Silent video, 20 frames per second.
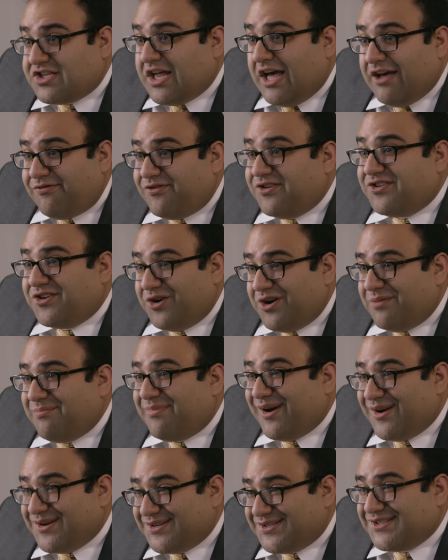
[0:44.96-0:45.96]
stuff and don't
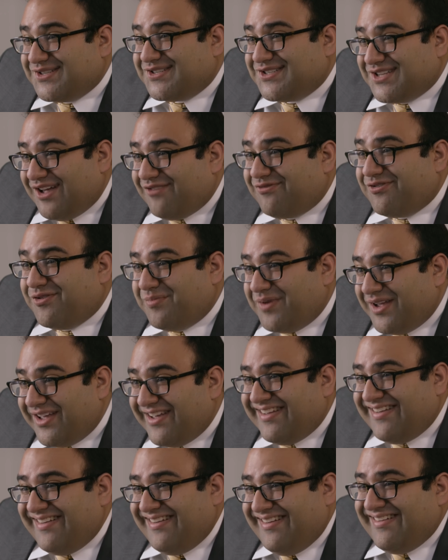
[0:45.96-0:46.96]
embarrass yourself or
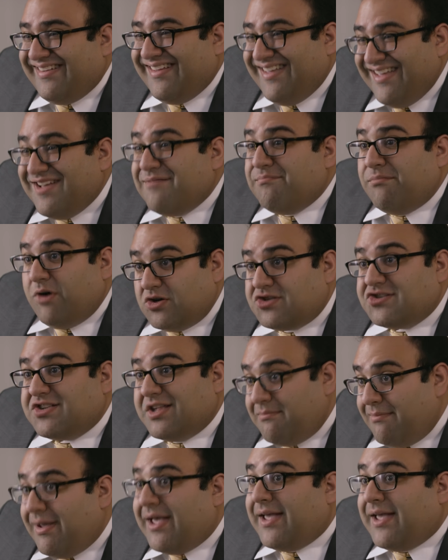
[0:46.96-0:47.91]
me. Mostly